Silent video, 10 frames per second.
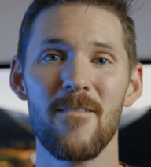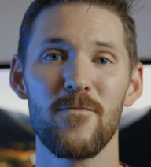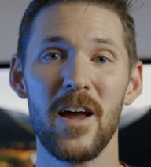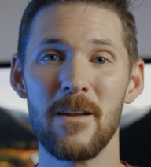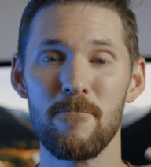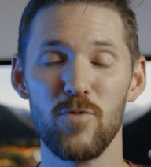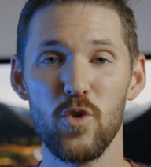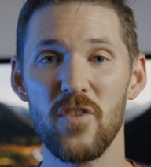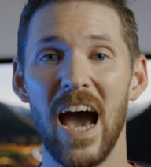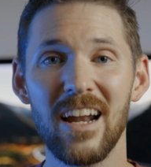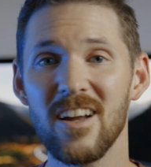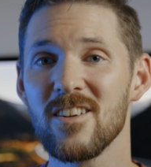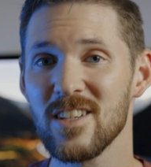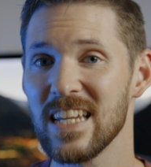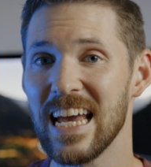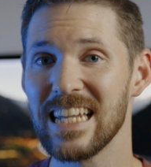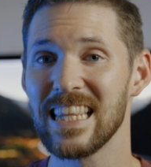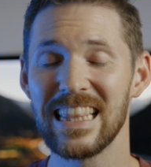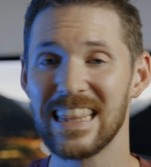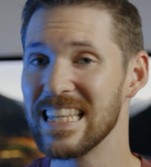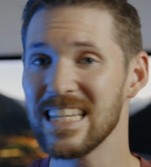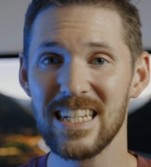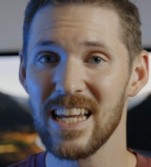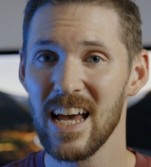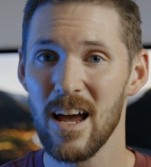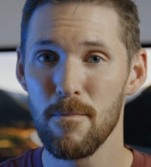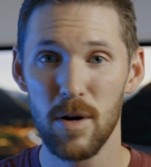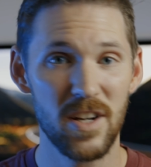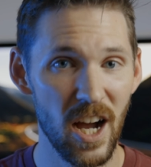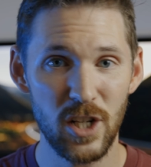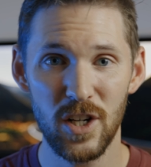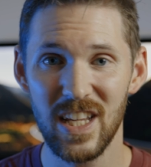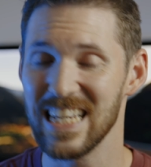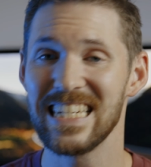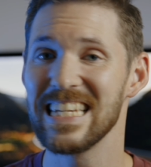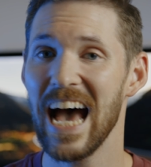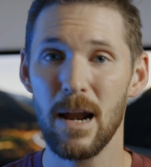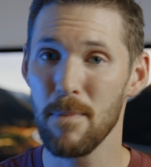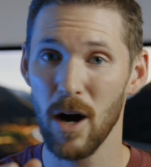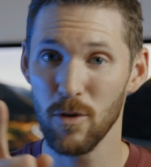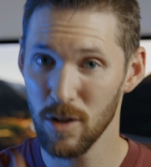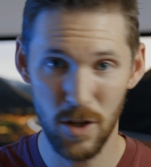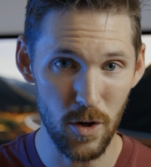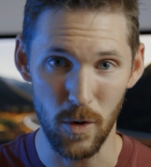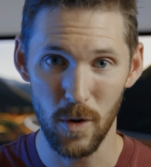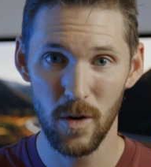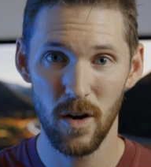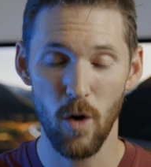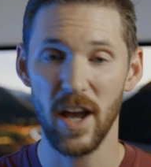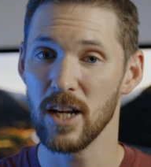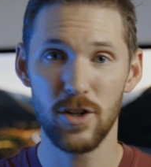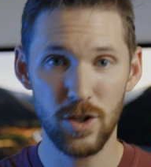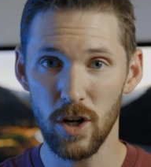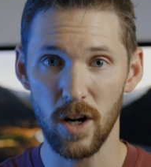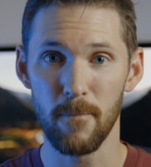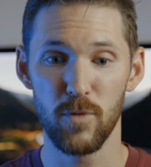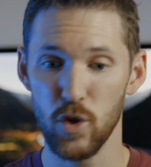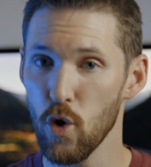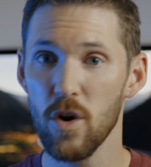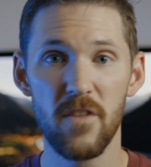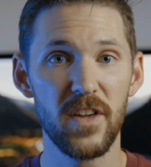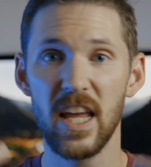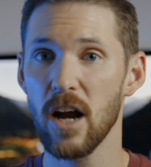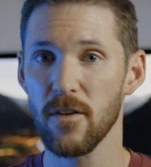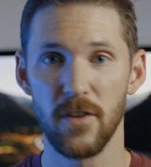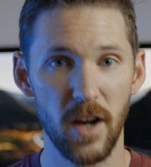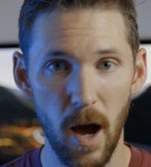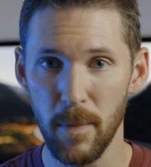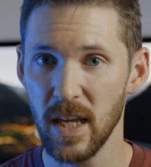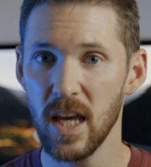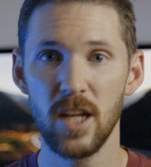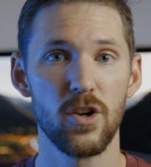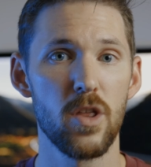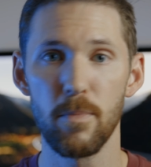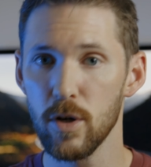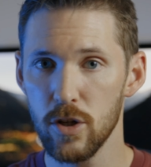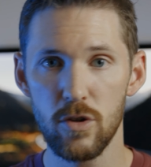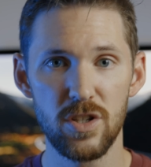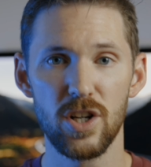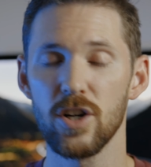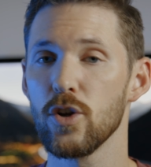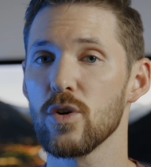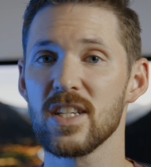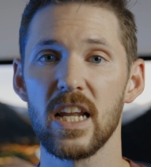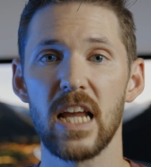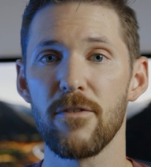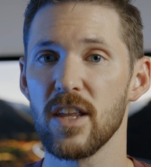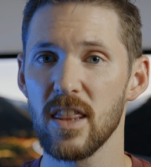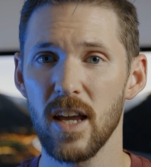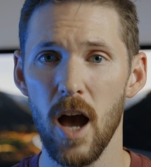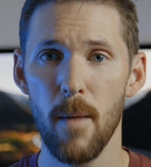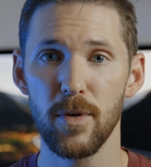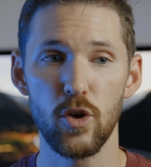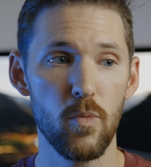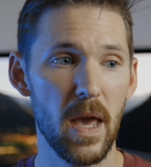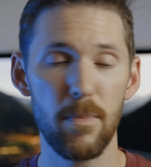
Friend, you've got to understand that this production is not about you. Okay, sure, you're the videographer coming in, you're the producer, you're setting everything up, you may